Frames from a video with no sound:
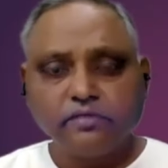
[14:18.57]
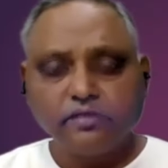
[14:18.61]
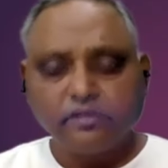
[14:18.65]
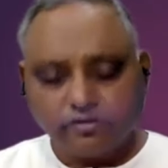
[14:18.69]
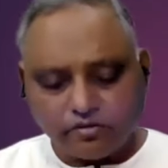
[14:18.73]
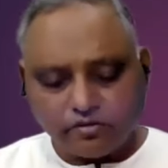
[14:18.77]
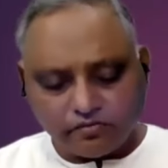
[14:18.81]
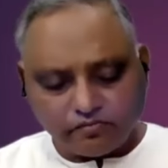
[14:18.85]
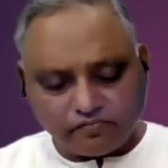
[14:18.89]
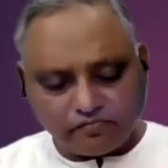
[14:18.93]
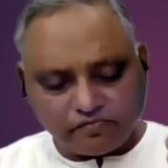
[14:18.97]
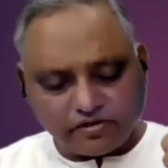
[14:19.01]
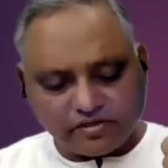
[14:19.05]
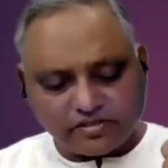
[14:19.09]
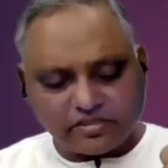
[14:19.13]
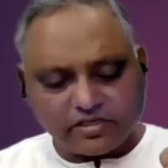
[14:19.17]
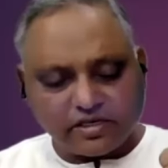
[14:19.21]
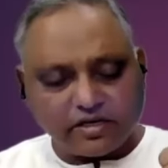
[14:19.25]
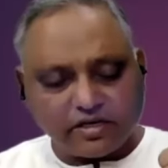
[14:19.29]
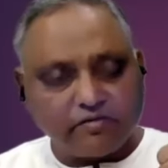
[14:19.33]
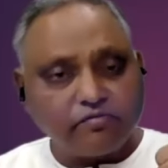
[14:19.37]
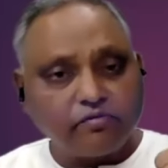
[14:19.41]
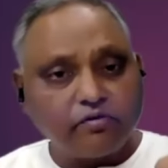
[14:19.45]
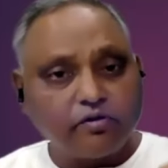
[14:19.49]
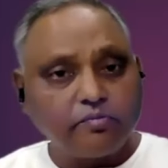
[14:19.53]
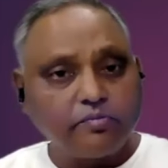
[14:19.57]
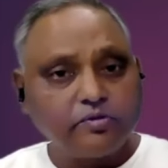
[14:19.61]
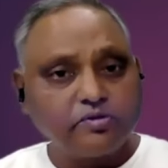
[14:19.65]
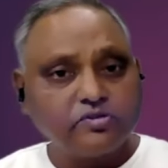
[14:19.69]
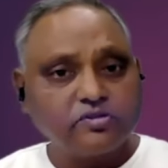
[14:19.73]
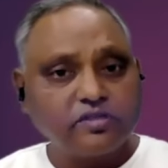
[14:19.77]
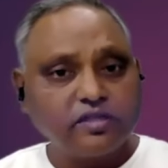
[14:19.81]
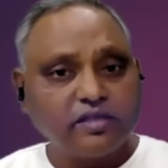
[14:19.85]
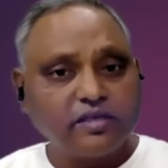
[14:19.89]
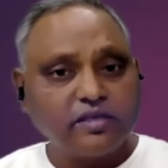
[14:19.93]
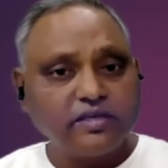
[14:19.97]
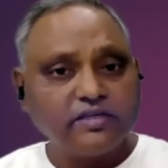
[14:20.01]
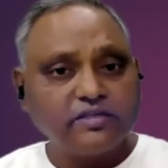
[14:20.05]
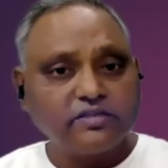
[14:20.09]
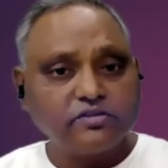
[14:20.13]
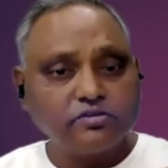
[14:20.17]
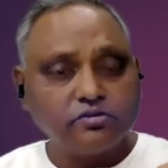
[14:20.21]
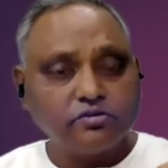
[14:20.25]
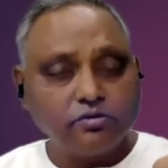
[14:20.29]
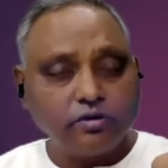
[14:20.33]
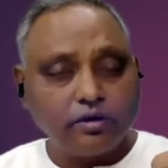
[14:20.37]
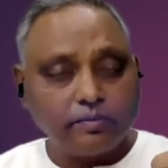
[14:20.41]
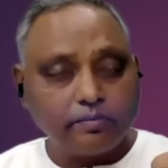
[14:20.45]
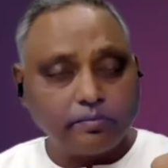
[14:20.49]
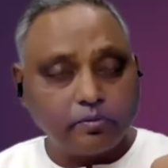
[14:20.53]
So first and foremost thing is,
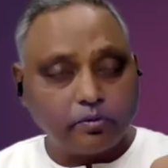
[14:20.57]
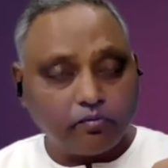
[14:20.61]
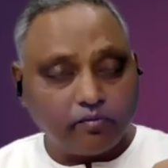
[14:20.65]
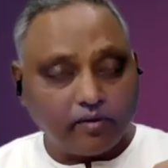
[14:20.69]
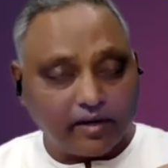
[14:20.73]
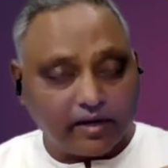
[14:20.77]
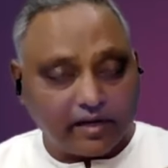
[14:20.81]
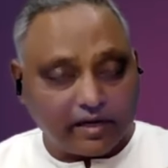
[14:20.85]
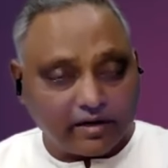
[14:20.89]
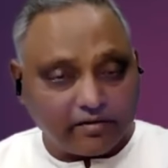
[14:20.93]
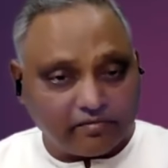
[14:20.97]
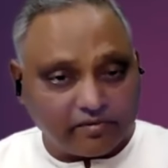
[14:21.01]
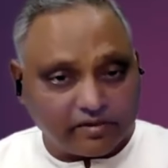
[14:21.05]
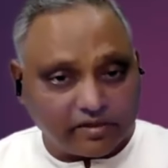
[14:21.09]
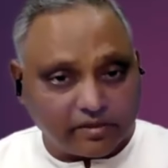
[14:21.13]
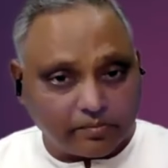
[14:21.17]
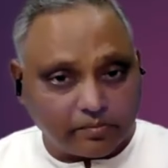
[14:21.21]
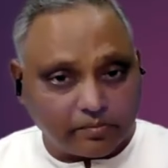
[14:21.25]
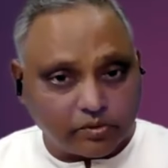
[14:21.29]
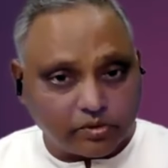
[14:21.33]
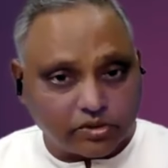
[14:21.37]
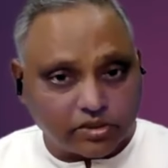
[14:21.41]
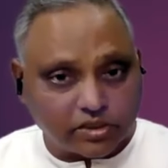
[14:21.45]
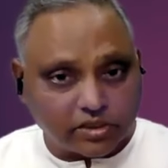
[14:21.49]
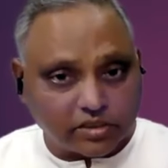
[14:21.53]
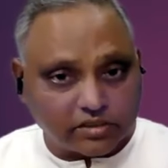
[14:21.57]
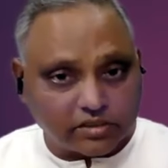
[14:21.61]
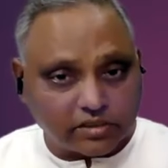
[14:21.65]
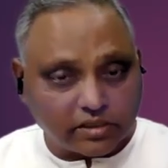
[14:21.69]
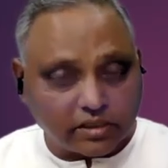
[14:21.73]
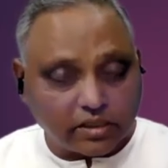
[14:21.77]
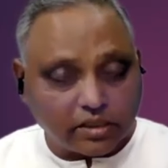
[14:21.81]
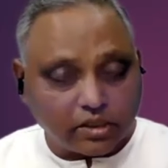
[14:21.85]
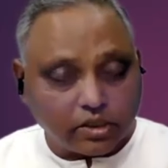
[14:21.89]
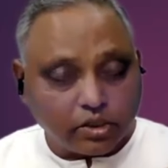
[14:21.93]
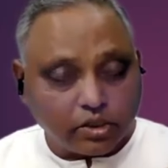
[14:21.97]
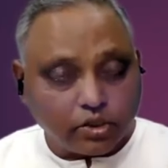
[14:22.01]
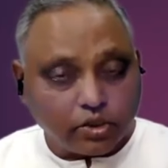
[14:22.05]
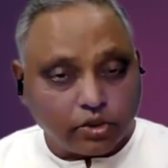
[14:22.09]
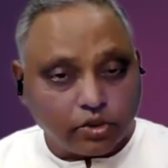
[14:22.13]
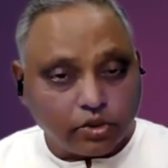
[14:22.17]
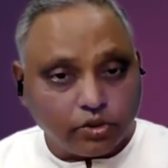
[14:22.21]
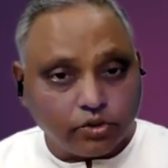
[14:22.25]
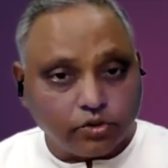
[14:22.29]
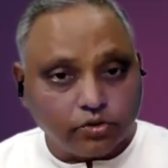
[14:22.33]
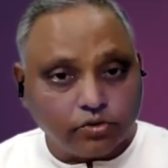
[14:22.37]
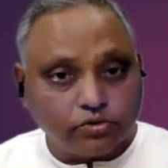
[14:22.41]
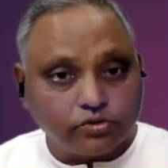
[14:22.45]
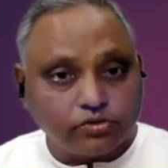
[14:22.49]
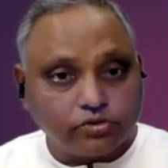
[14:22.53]
you are provided with the purushartha,
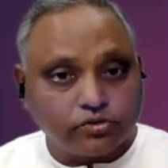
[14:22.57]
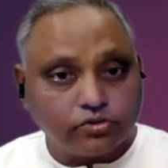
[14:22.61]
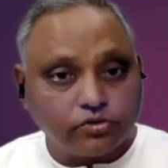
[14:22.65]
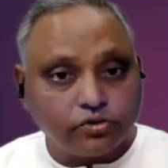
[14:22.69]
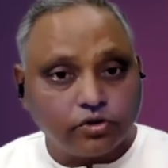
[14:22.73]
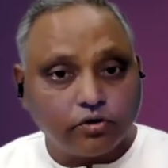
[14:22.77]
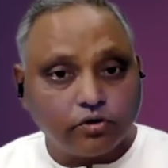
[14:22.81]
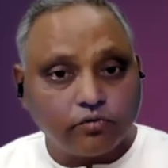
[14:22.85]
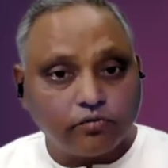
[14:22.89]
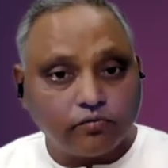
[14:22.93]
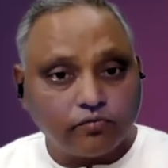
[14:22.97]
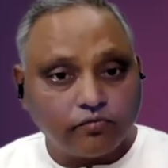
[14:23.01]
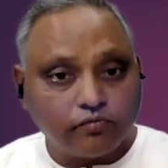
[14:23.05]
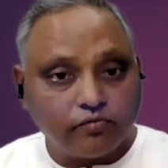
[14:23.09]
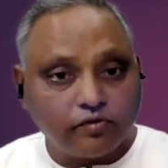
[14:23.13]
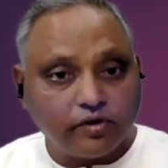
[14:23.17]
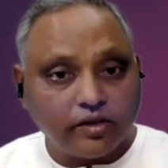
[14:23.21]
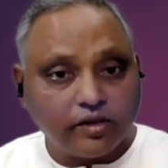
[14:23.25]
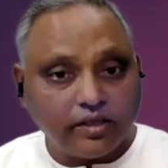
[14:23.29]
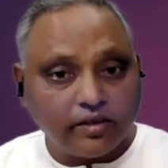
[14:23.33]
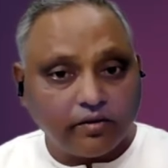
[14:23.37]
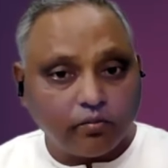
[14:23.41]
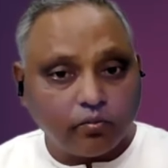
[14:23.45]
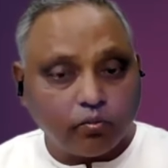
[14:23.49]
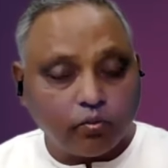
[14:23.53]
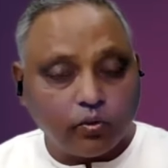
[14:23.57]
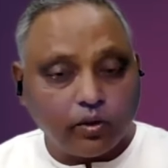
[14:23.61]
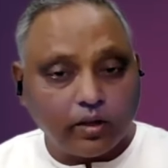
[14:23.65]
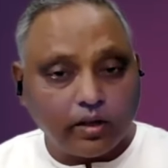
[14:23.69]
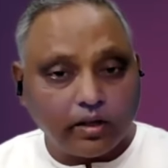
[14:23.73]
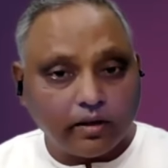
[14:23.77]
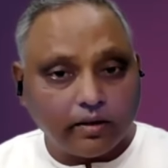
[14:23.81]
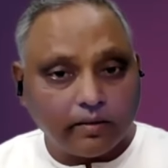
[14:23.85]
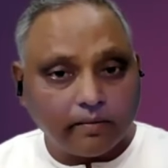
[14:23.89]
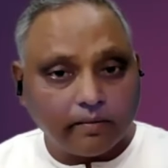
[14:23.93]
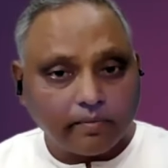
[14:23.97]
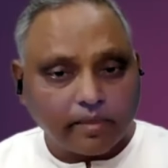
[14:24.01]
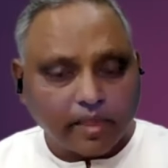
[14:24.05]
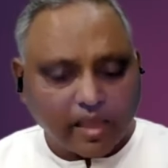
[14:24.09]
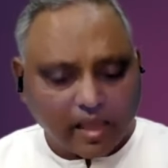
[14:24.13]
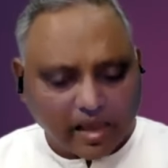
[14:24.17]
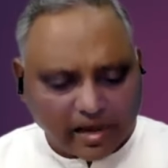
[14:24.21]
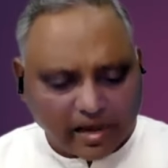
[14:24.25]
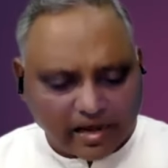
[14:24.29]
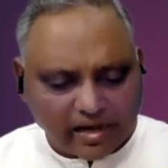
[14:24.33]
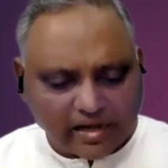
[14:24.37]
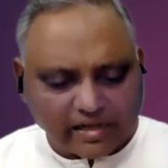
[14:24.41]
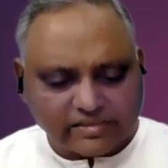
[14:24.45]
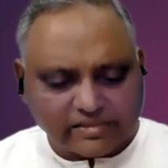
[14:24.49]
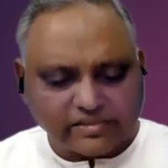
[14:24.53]
use your free will.
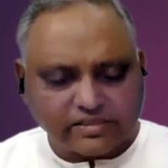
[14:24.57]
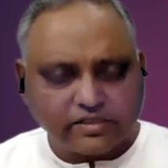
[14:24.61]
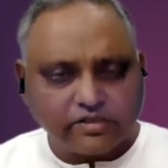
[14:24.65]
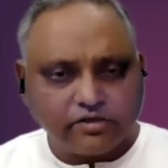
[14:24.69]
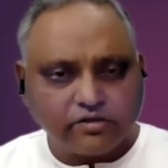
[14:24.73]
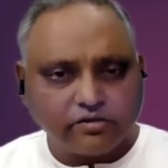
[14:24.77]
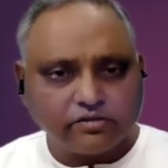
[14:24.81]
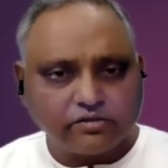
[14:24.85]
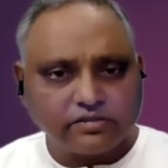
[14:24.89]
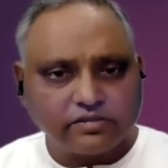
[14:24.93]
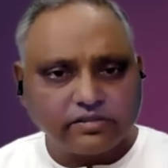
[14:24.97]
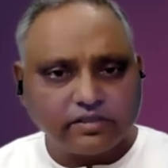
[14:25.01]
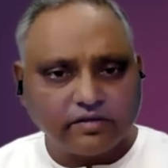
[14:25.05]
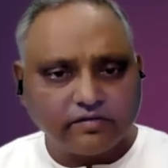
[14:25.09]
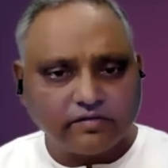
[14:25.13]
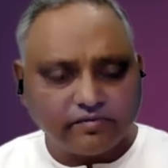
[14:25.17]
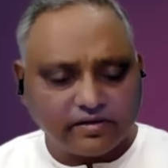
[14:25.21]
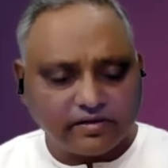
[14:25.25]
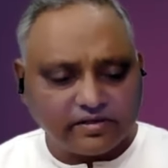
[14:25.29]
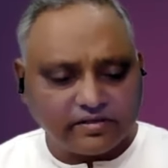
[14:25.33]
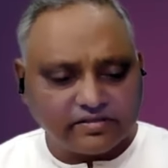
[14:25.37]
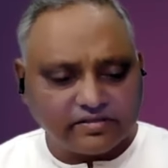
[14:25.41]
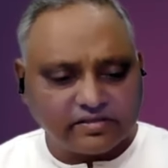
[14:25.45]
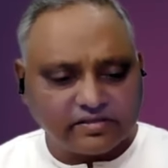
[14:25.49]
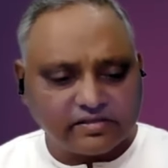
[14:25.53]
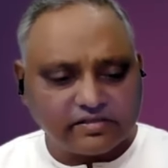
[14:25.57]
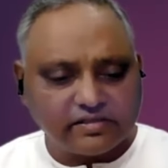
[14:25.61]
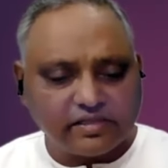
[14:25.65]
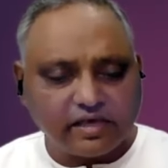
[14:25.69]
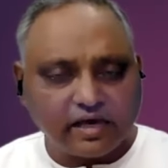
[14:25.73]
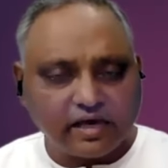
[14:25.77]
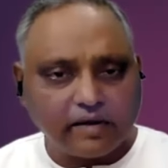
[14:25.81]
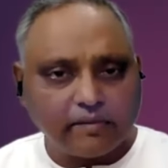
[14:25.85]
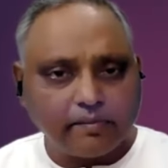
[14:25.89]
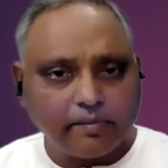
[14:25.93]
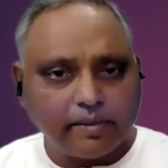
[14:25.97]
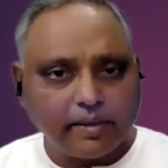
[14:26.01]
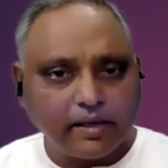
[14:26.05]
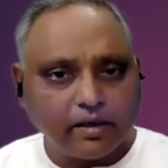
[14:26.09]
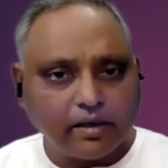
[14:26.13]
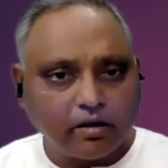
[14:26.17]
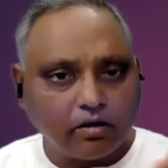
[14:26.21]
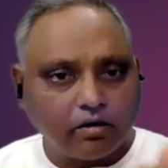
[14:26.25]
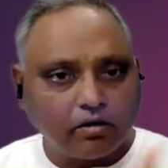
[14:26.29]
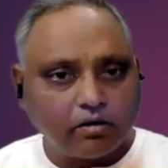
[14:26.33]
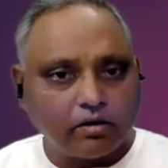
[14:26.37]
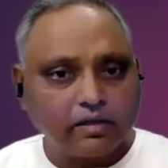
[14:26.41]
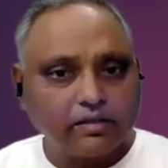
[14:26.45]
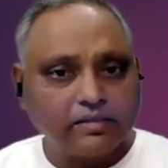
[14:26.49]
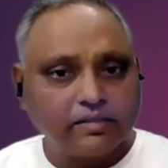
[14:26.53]
Ask yourself, is it dharmic
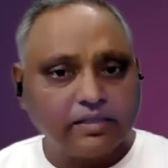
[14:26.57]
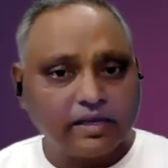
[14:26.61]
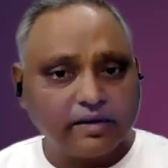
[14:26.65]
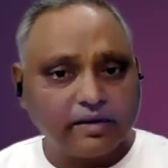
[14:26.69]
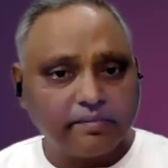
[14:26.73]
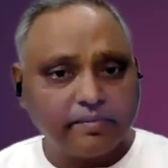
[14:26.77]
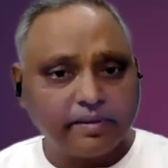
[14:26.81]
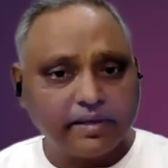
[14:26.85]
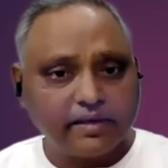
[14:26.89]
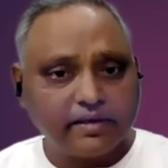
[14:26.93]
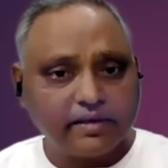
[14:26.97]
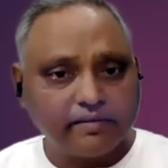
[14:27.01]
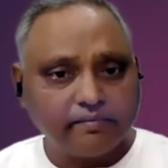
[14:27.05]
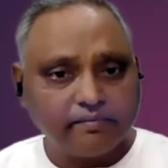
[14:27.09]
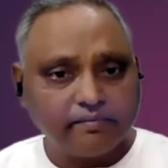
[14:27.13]
or adharmic?